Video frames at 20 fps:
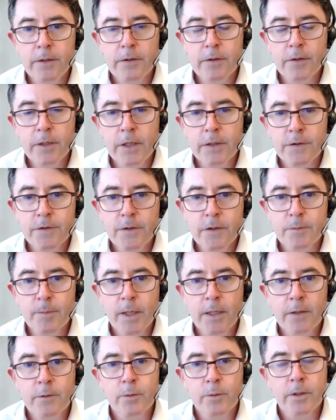the next 6
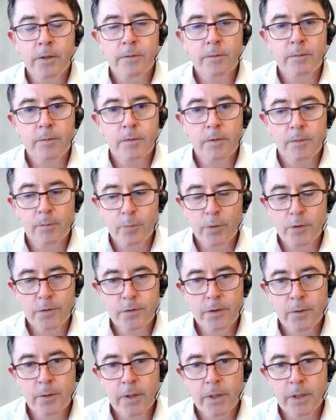months, we're
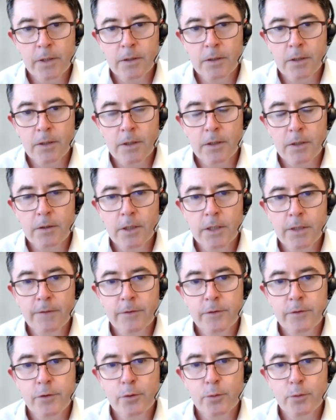pursuing a kind of a
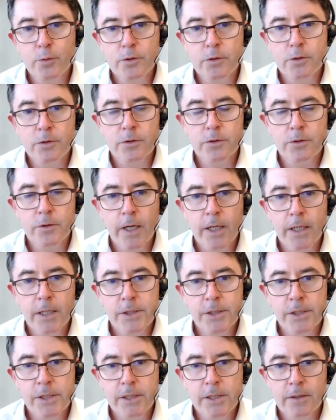dual
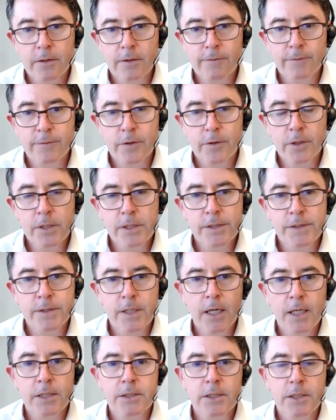strategy of early
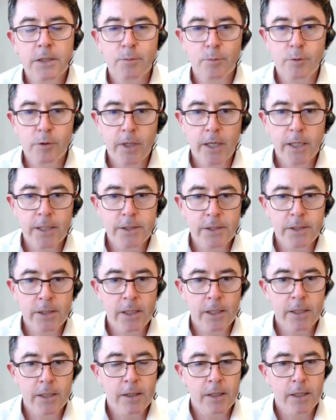stage
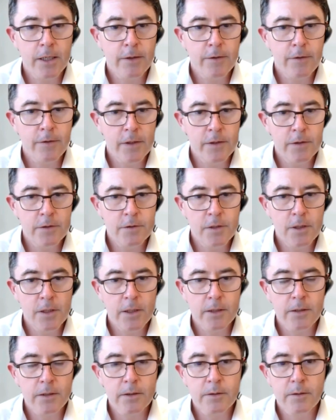exploration at things
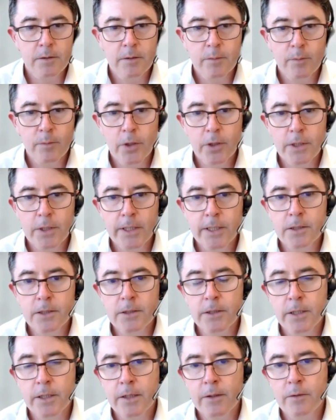like Pol
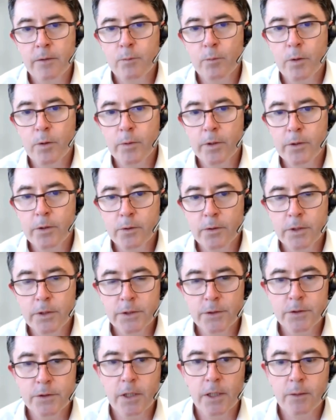L and what we're calling
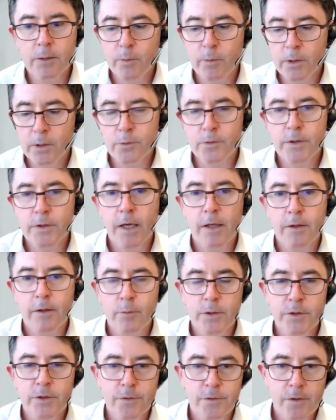Sidewell South,
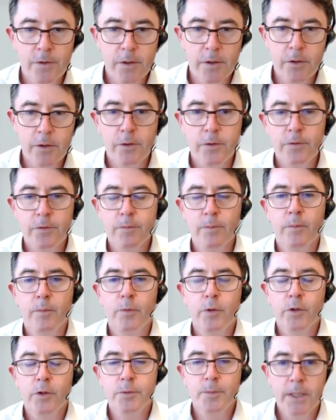which is the new
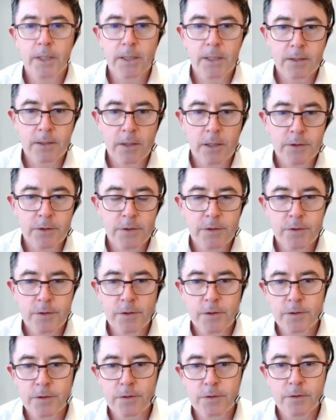prospecting
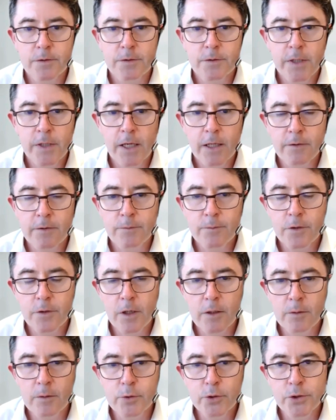licenses south of
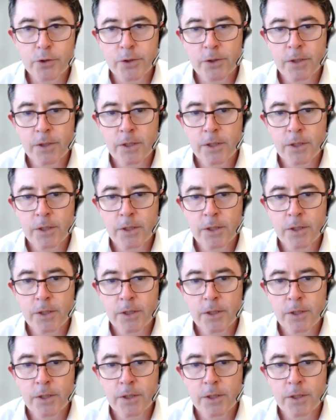Saltbush.